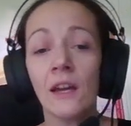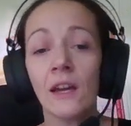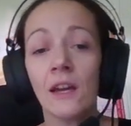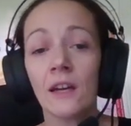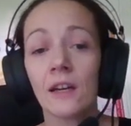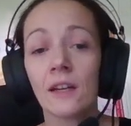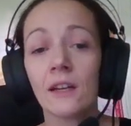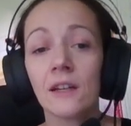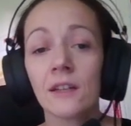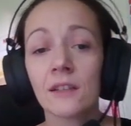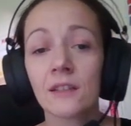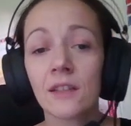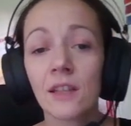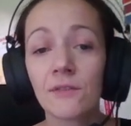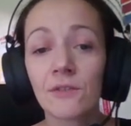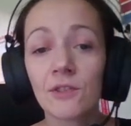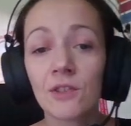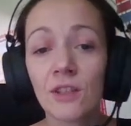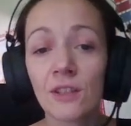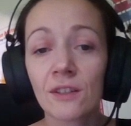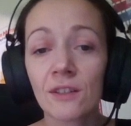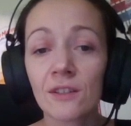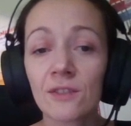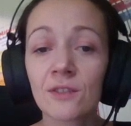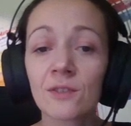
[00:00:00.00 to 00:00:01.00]
David J.
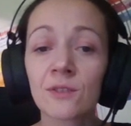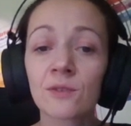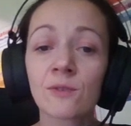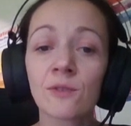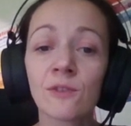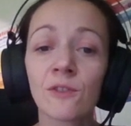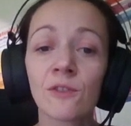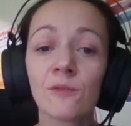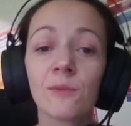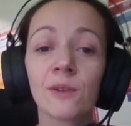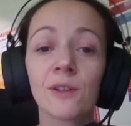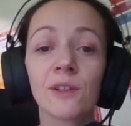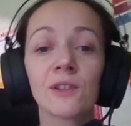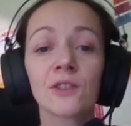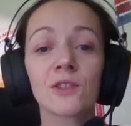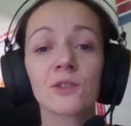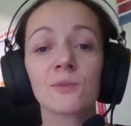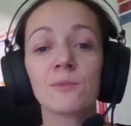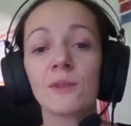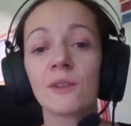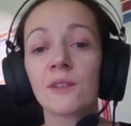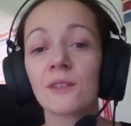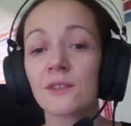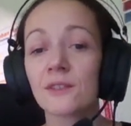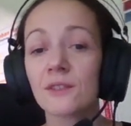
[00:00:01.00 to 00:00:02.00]
Anderson School of
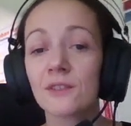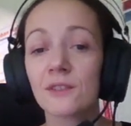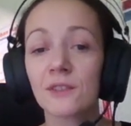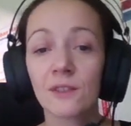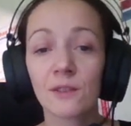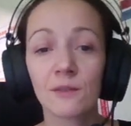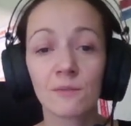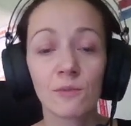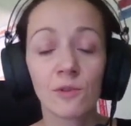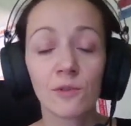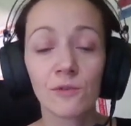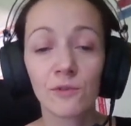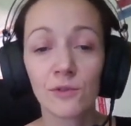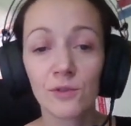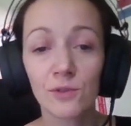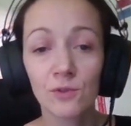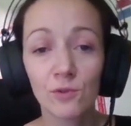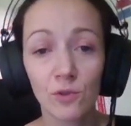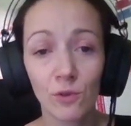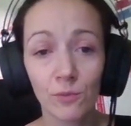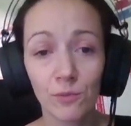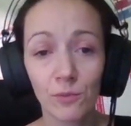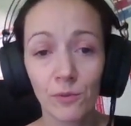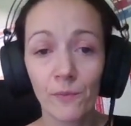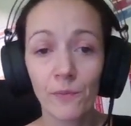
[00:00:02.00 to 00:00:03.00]
Management, Mauvius
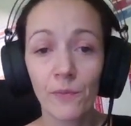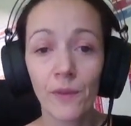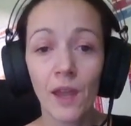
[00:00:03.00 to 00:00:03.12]
Group.